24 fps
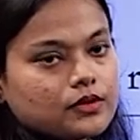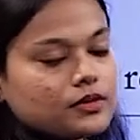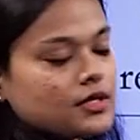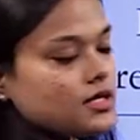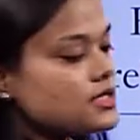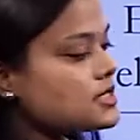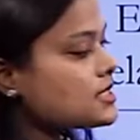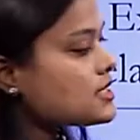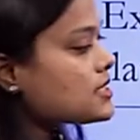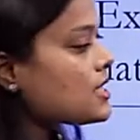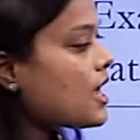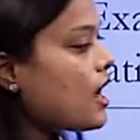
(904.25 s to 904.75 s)

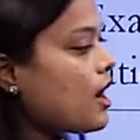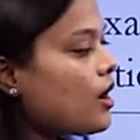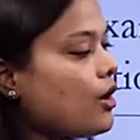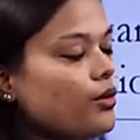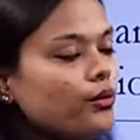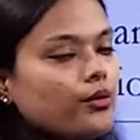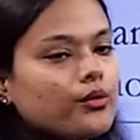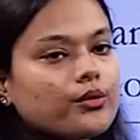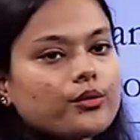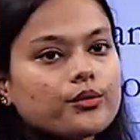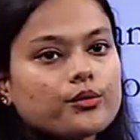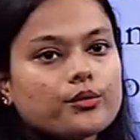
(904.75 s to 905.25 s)
This is how
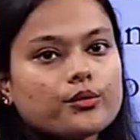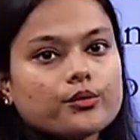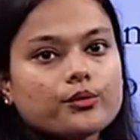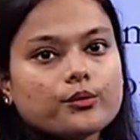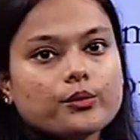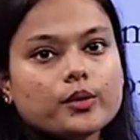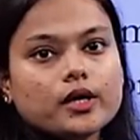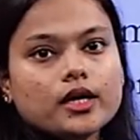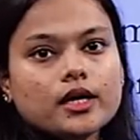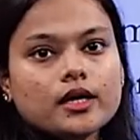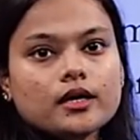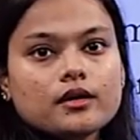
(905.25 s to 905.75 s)

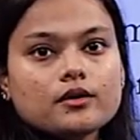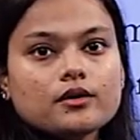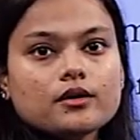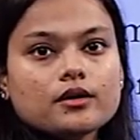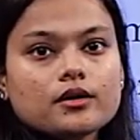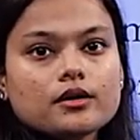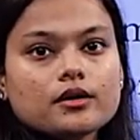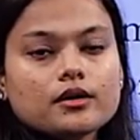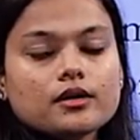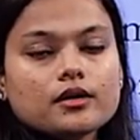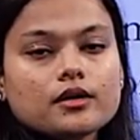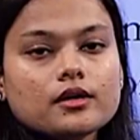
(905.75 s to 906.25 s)
we
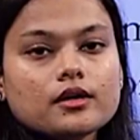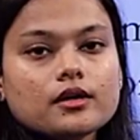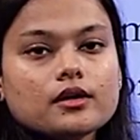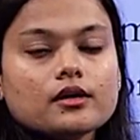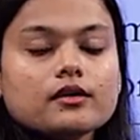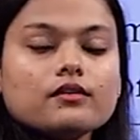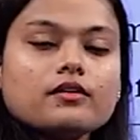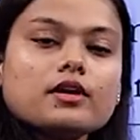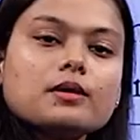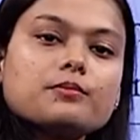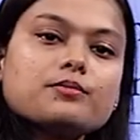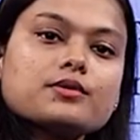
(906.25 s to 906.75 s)

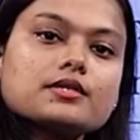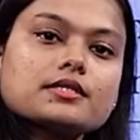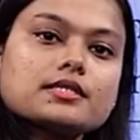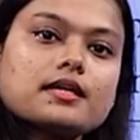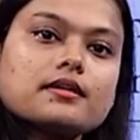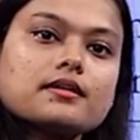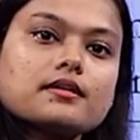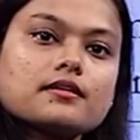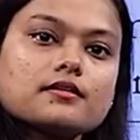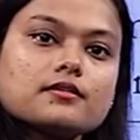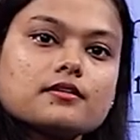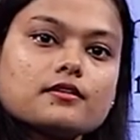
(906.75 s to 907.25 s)

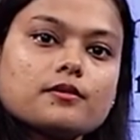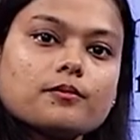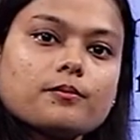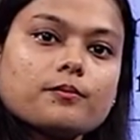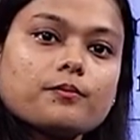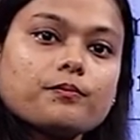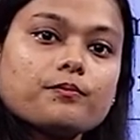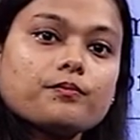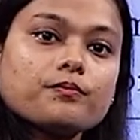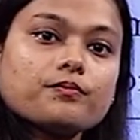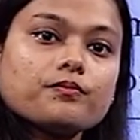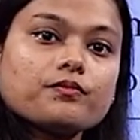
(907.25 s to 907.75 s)
represented.
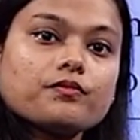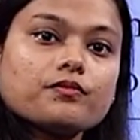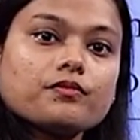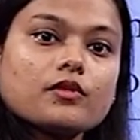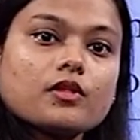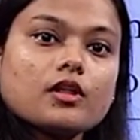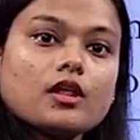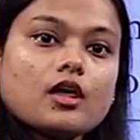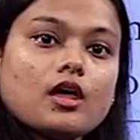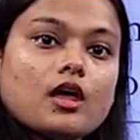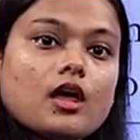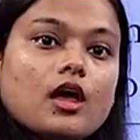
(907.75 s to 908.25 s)

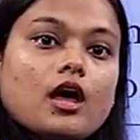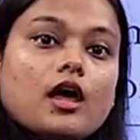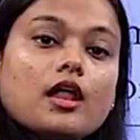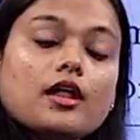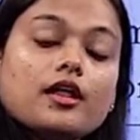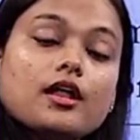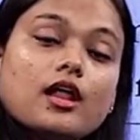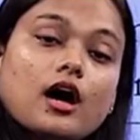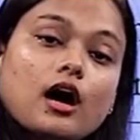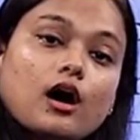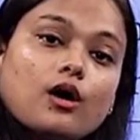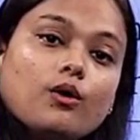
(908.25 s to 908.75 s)

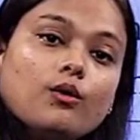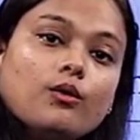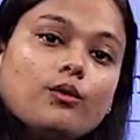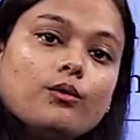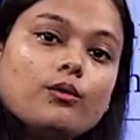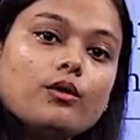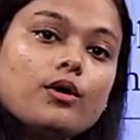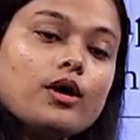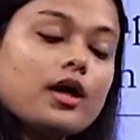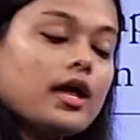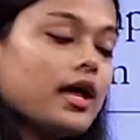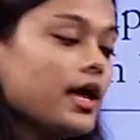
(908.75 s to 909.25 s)
Now,
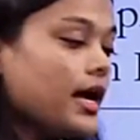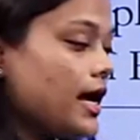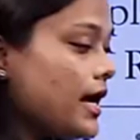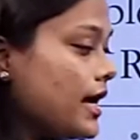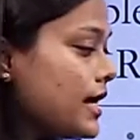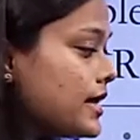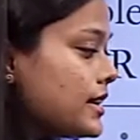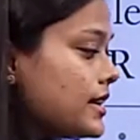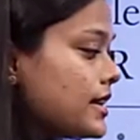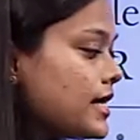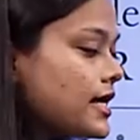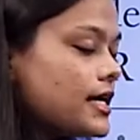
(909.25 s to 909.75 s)

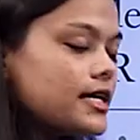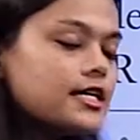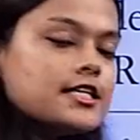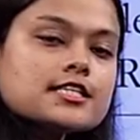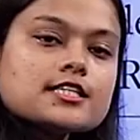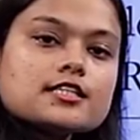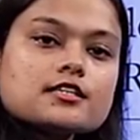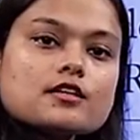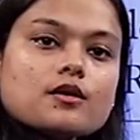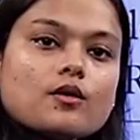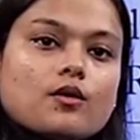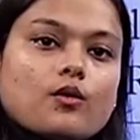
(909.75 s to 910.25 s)
in
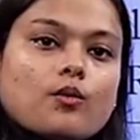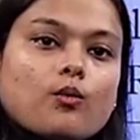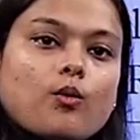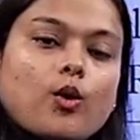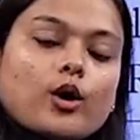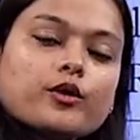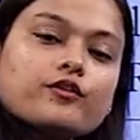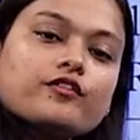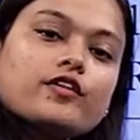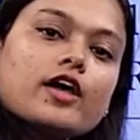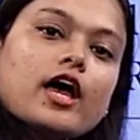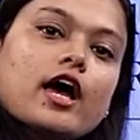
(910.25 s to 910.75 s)
this
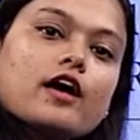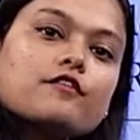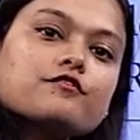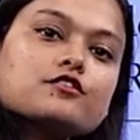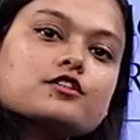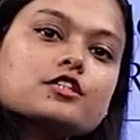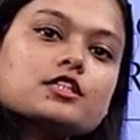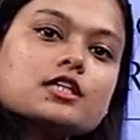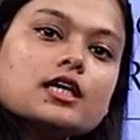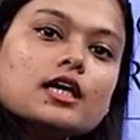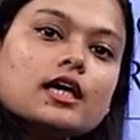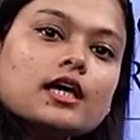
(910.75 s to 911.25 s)
what we have
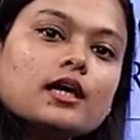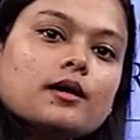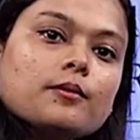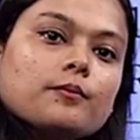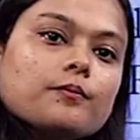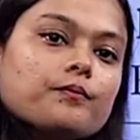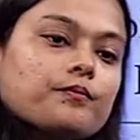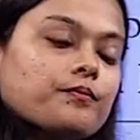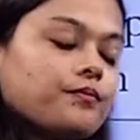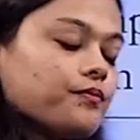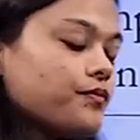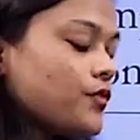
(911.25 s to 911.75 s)
to see
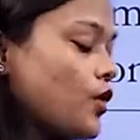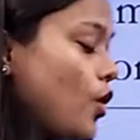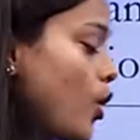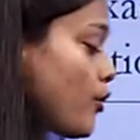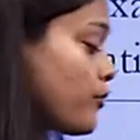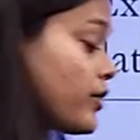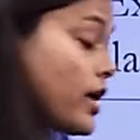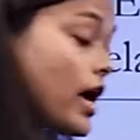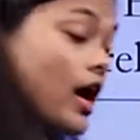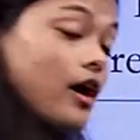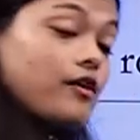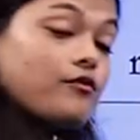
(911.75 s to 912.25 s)

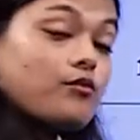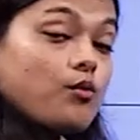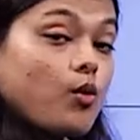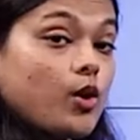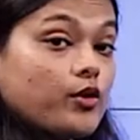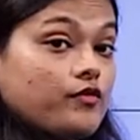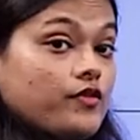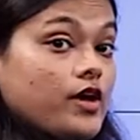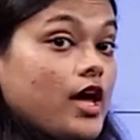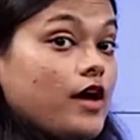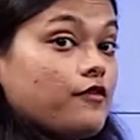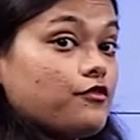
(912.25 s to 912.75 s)
or we have
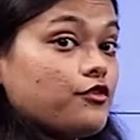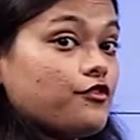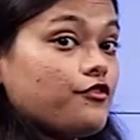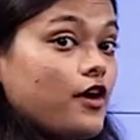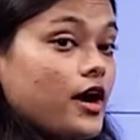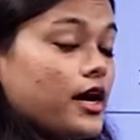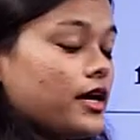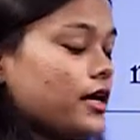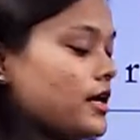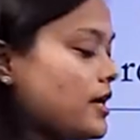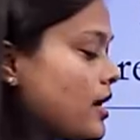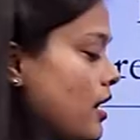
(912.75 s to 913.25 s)
what we have to
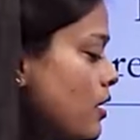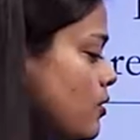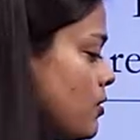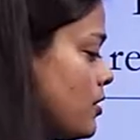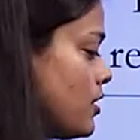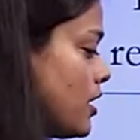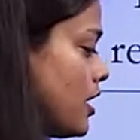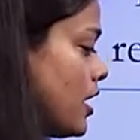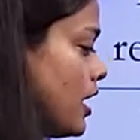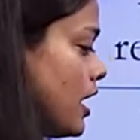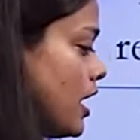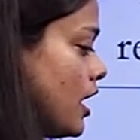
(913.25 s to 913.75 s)
find it
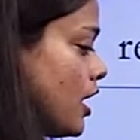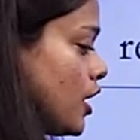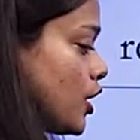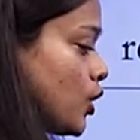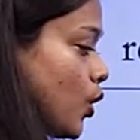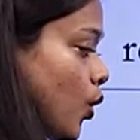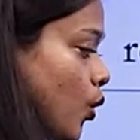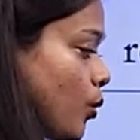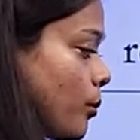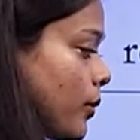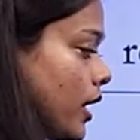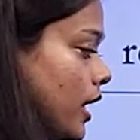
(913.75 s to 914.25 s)
out?
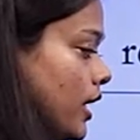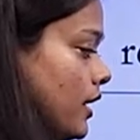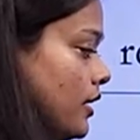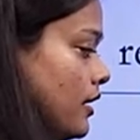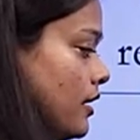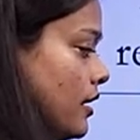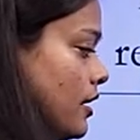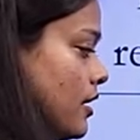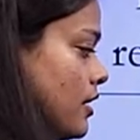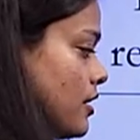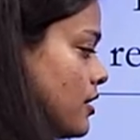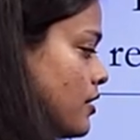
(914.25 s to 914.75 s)
Domain,
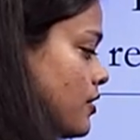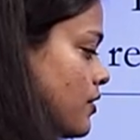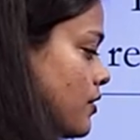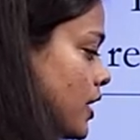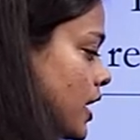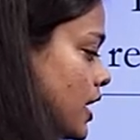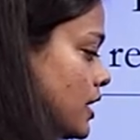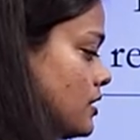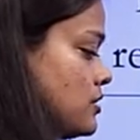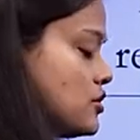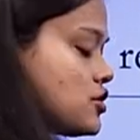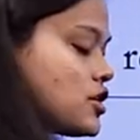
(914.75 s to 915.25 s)

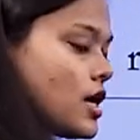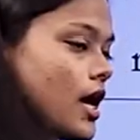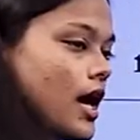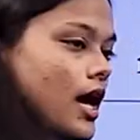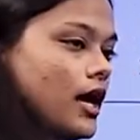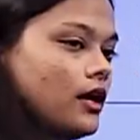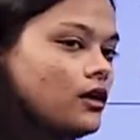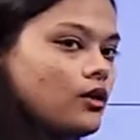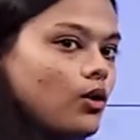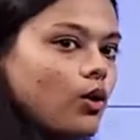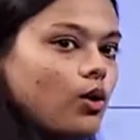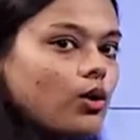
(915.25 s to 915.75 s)
range
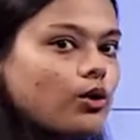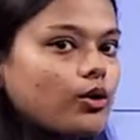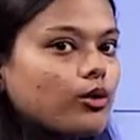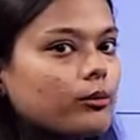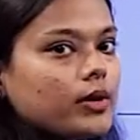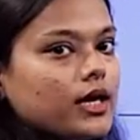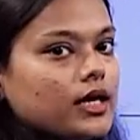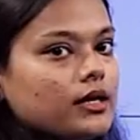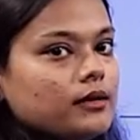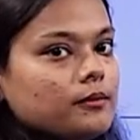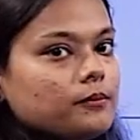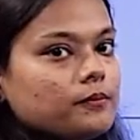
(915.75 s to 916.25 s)
and
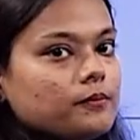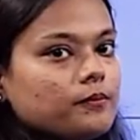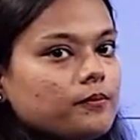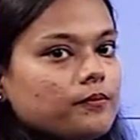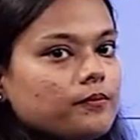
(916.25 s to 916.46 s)
codomain.